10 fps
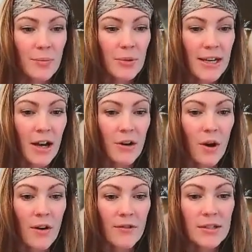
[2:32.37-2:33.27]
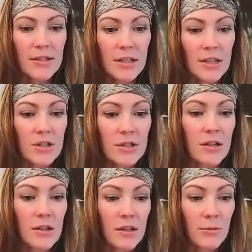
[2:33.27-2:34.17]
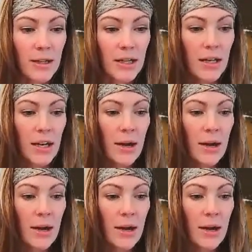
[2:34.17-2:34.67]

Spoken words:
but now obviously just a little bit